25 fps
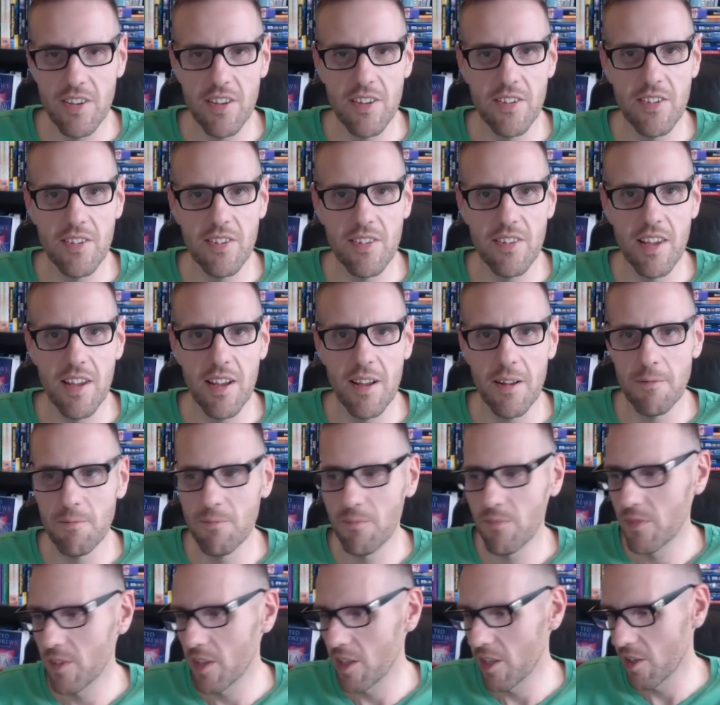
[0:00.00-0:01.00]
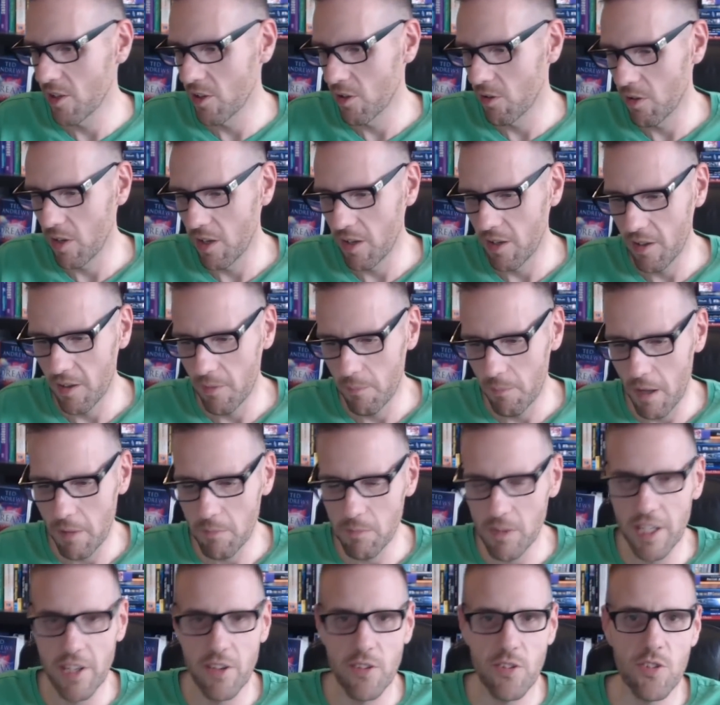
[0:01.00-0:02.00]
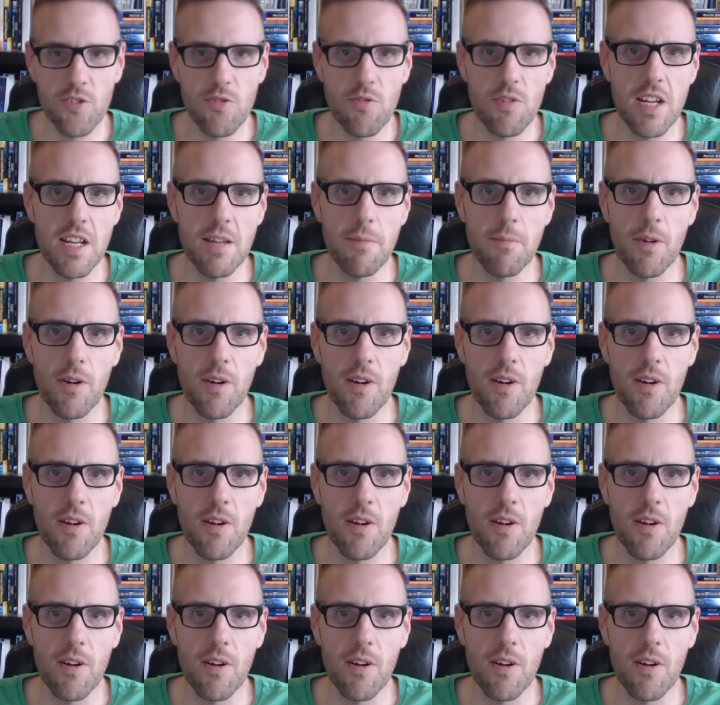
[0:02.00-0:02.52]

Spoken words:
as a bubbling stream,